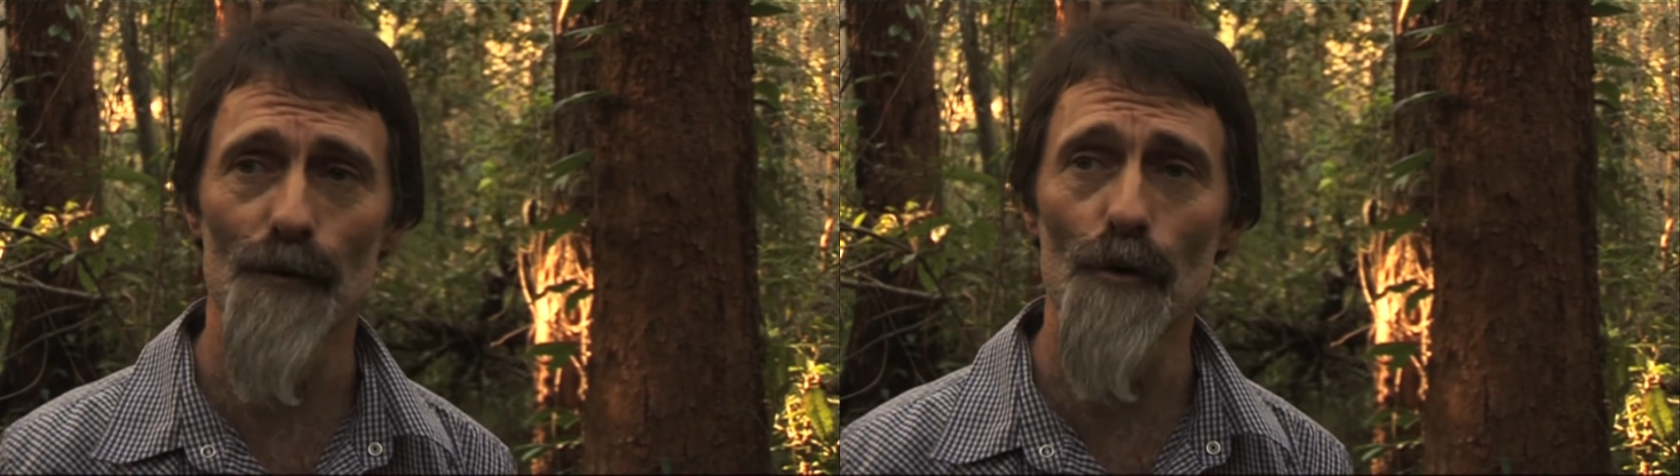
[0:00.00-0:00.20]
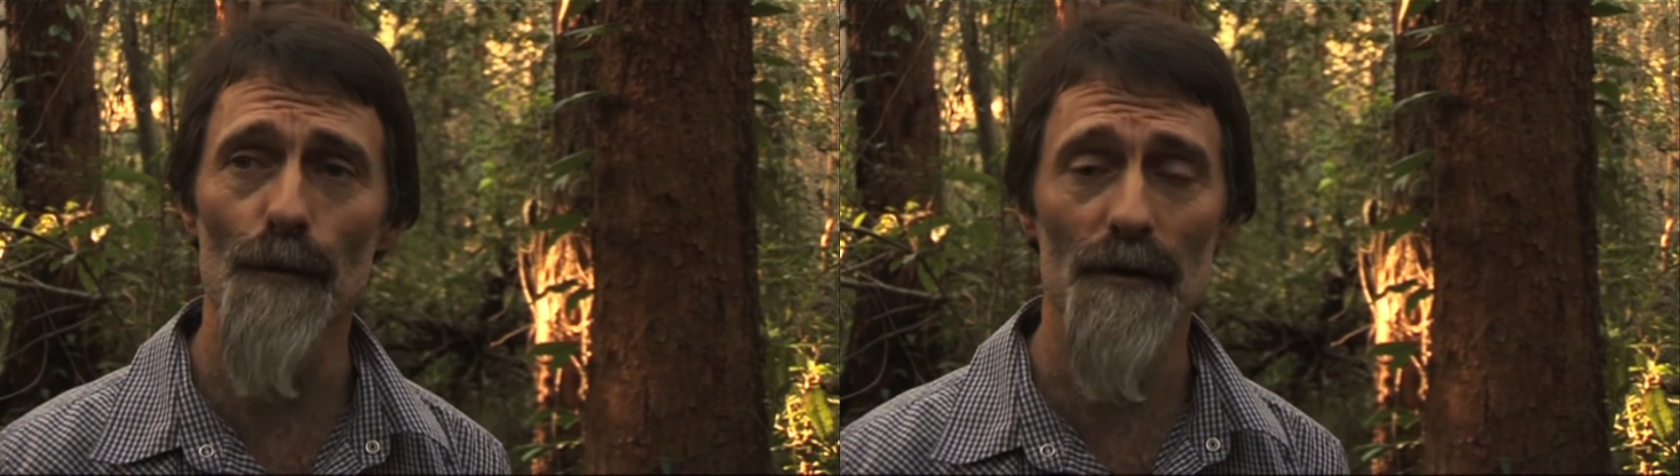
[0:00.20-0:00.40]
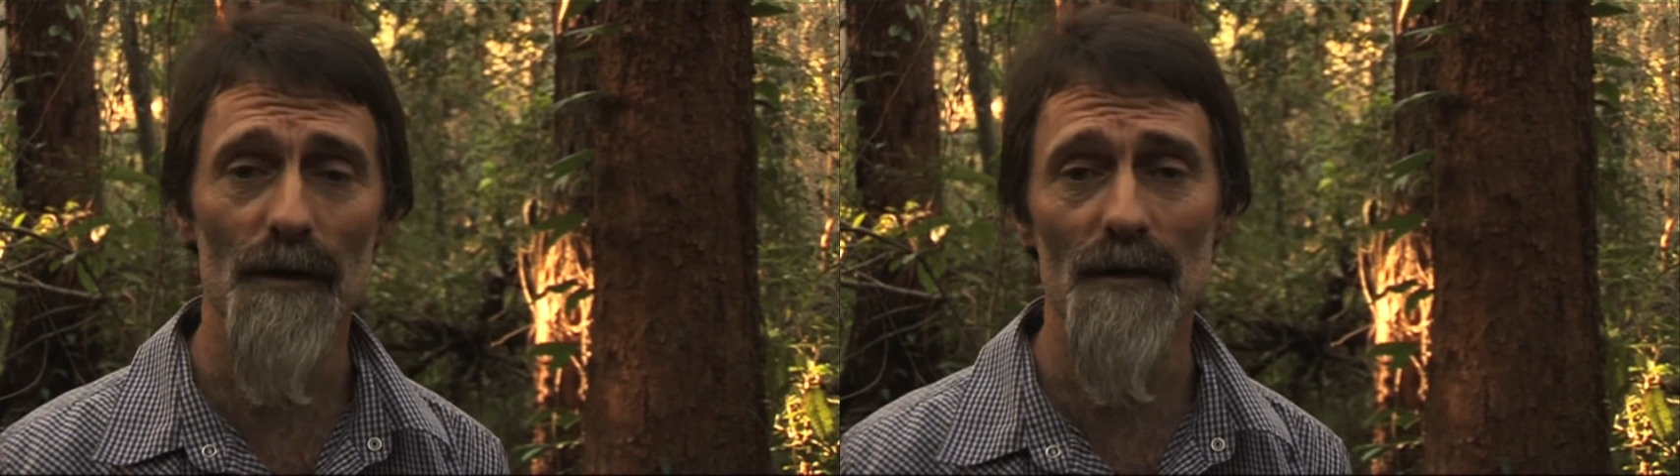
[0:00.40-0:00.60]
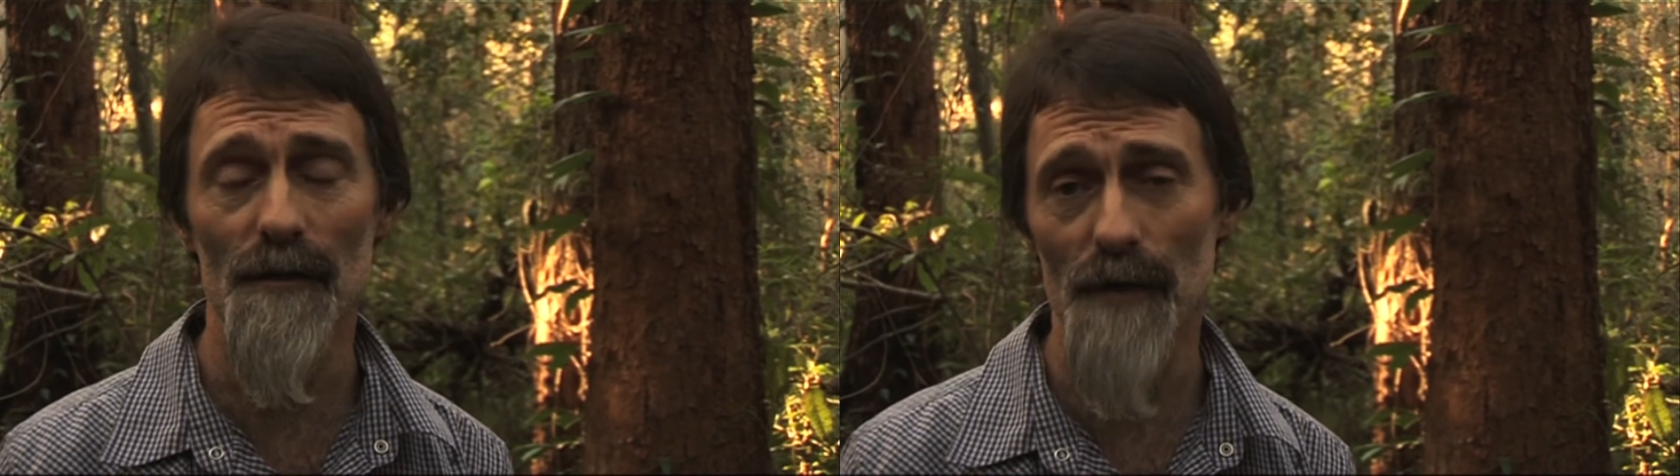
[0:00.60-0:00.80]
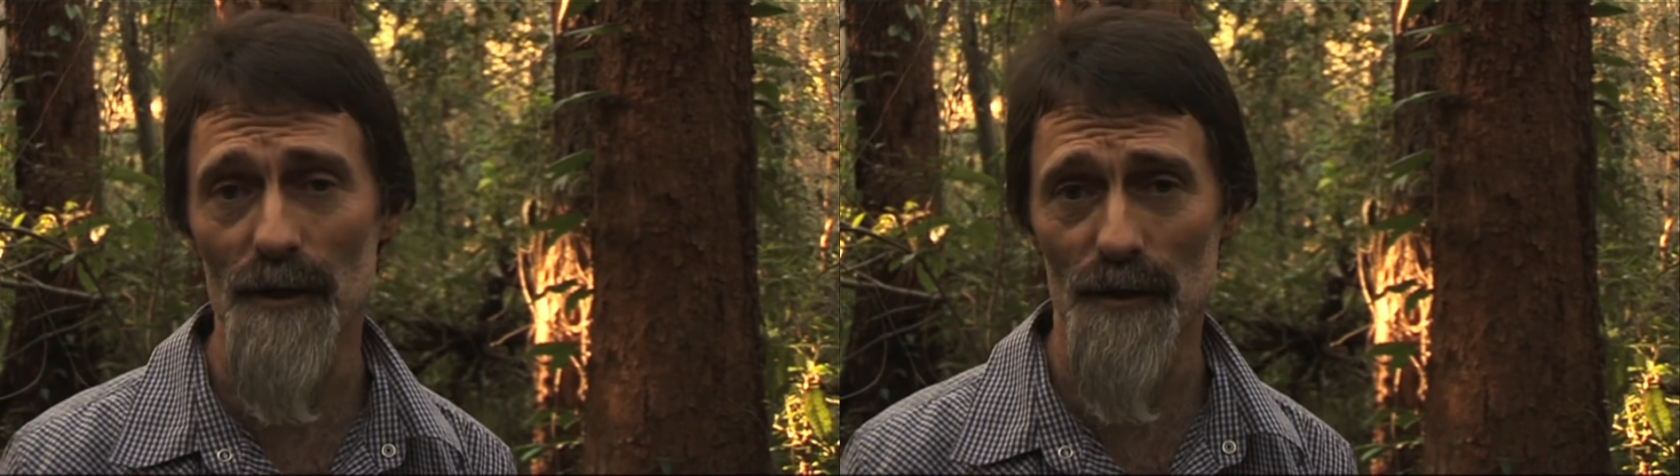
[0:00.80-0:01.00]
human
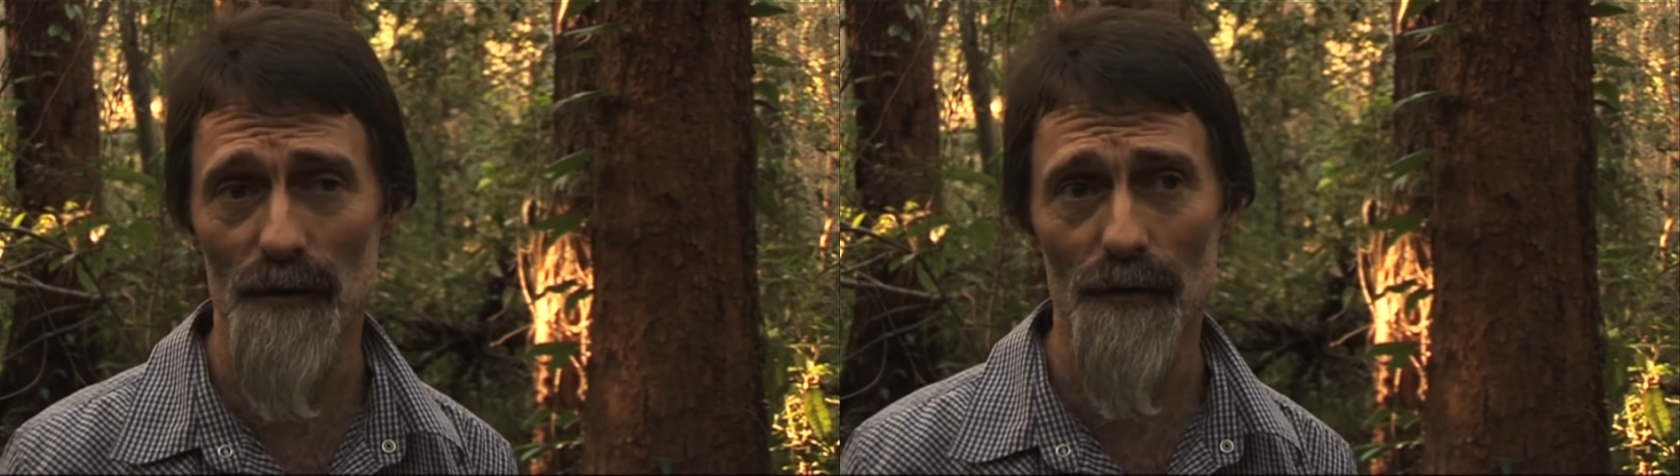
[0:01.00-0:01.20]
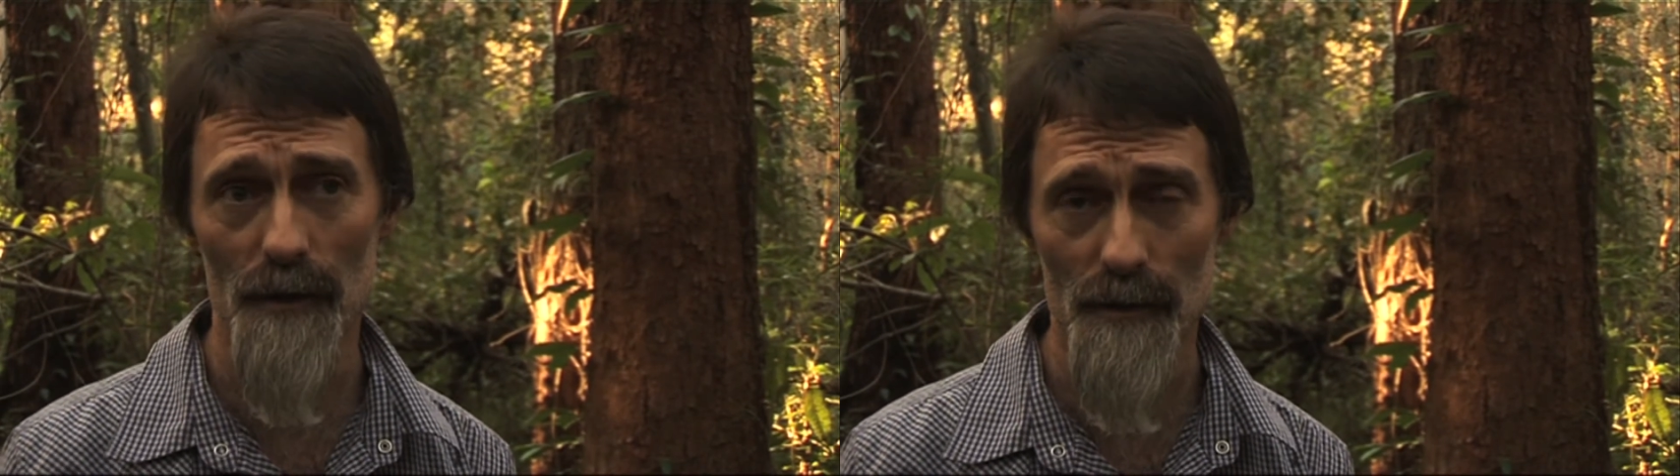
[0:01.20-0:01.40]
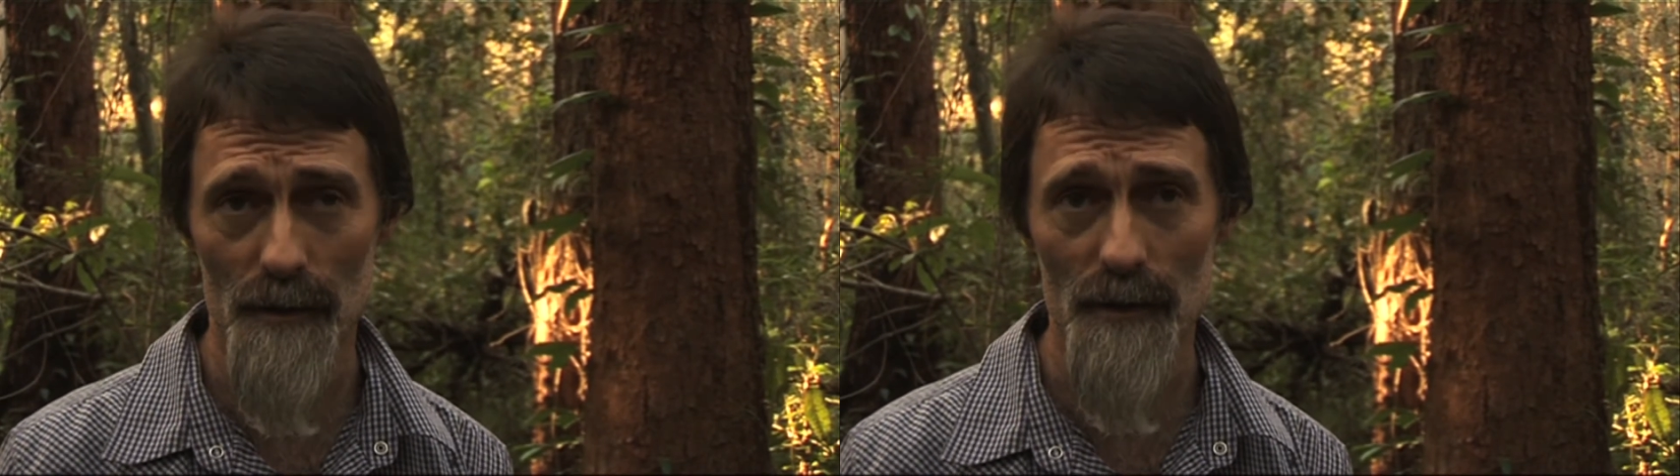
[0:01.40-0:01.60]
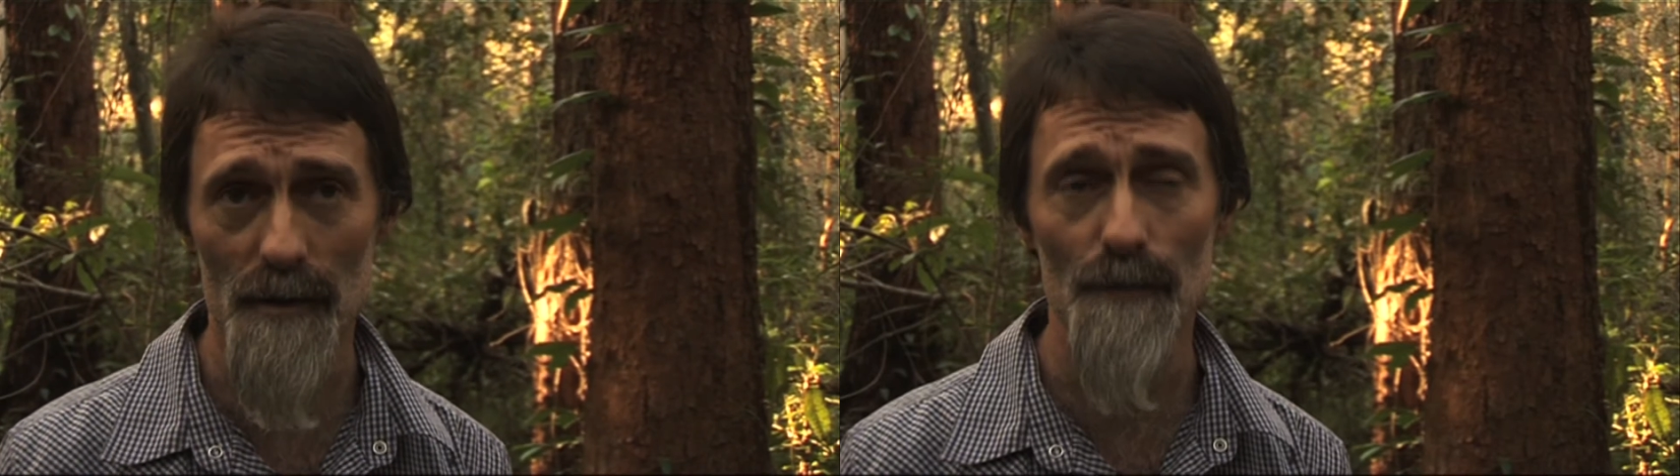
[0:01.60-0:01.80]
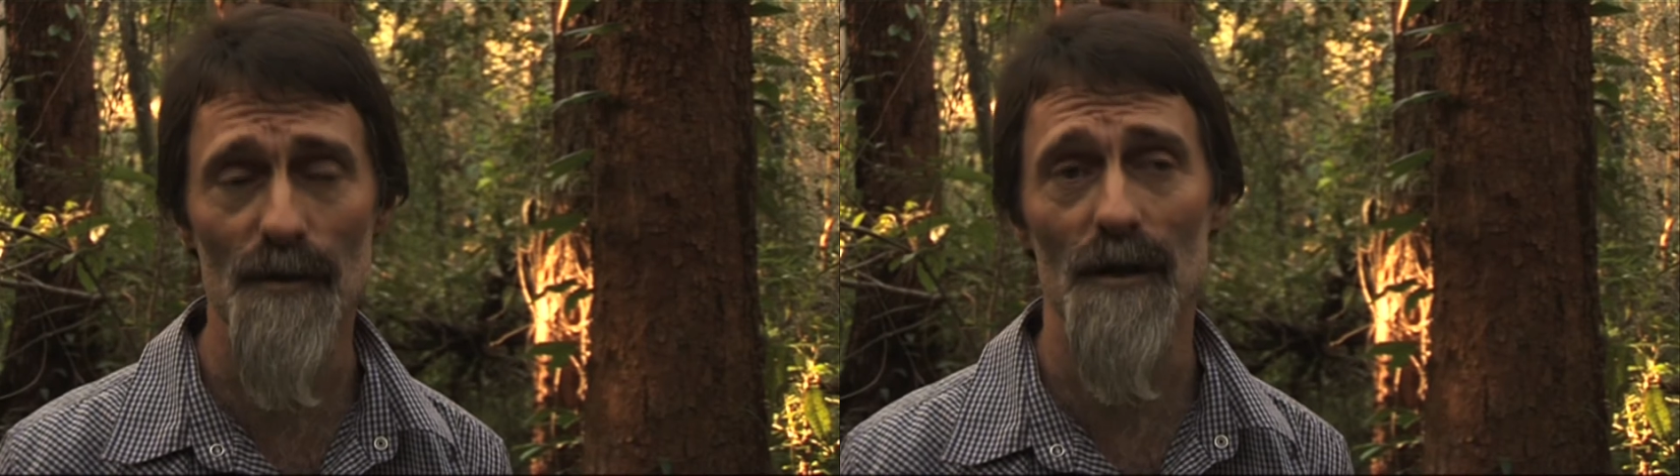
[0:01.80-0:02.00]
intervention on these systems,